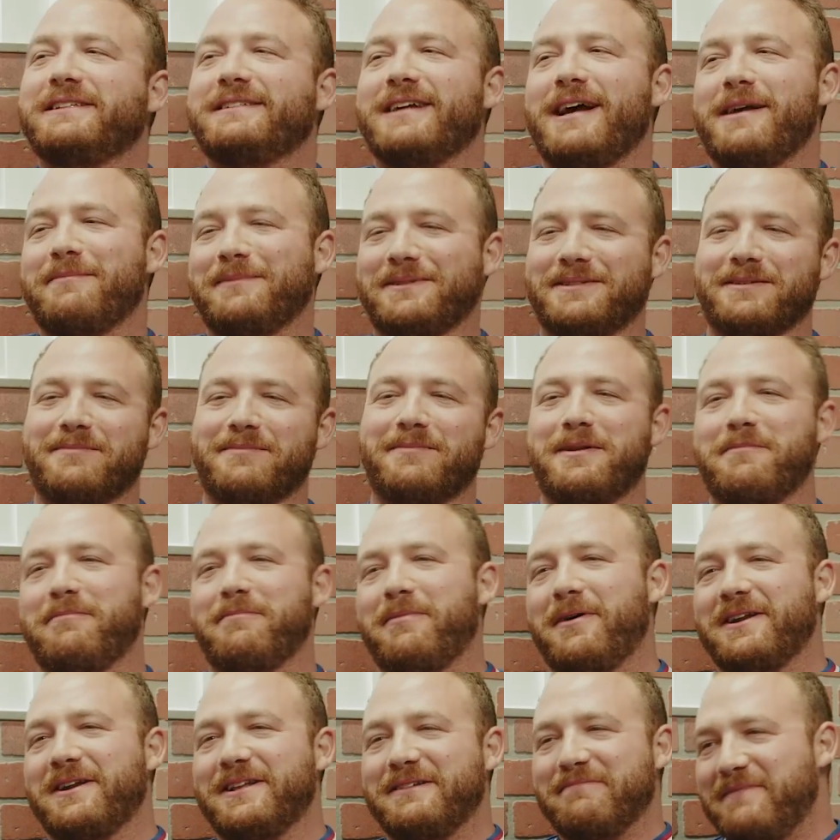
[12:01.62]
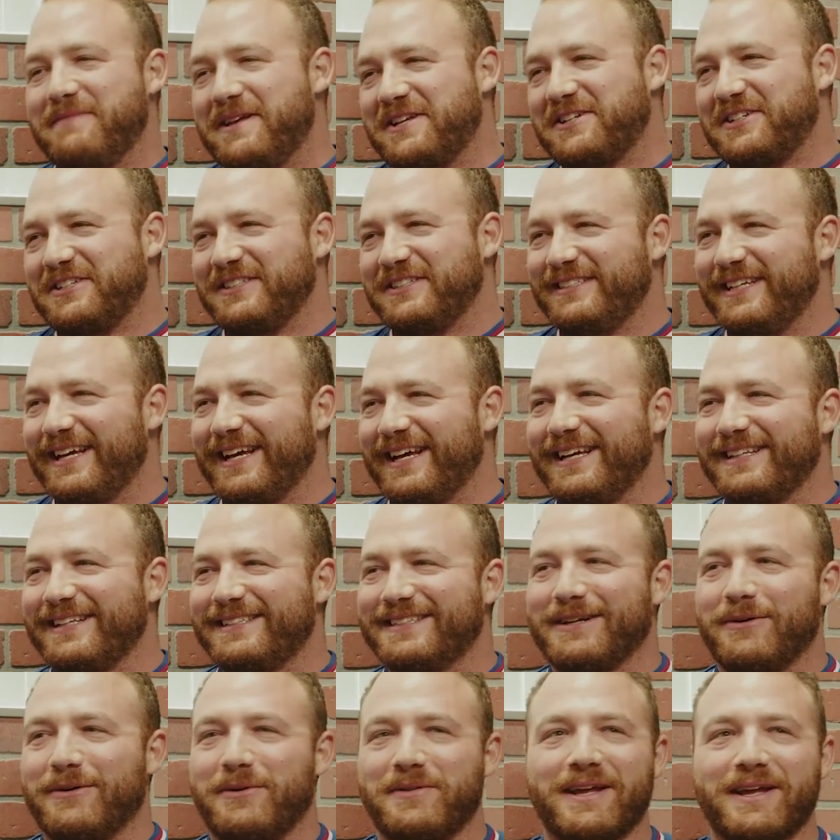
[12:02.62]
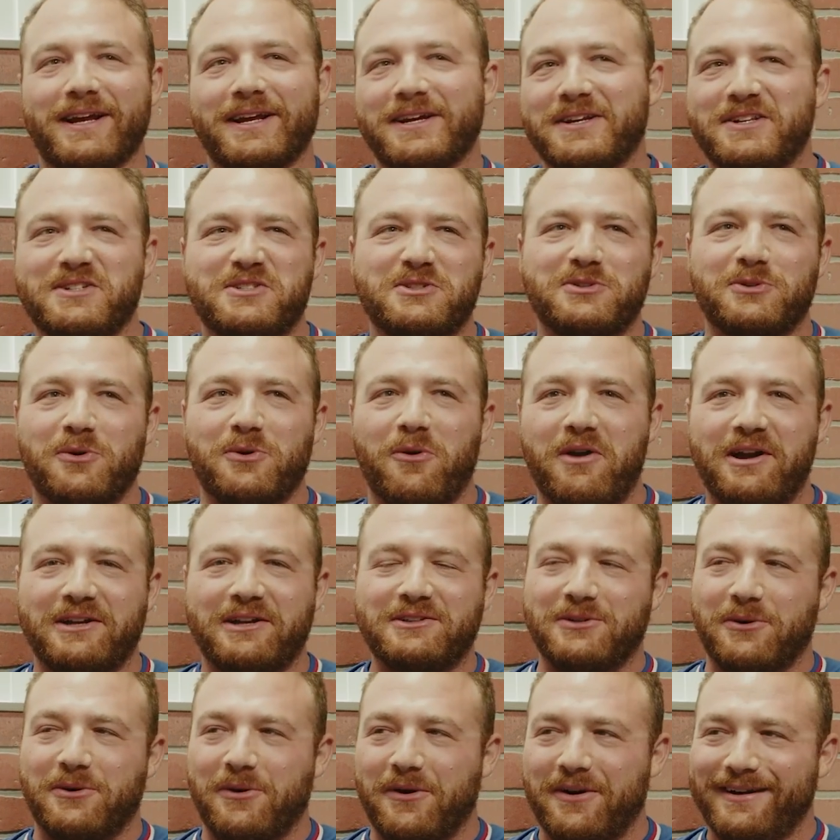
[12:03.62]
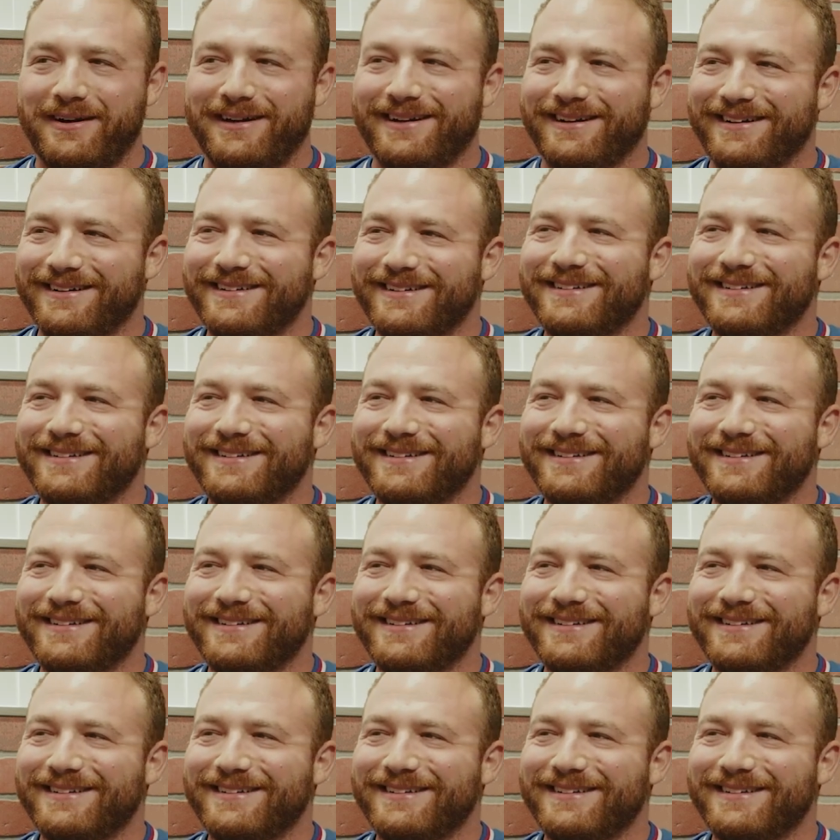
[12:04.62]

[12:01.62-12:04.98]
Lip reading: time somebody bought an admission ticket to go on like a historic tour? It just says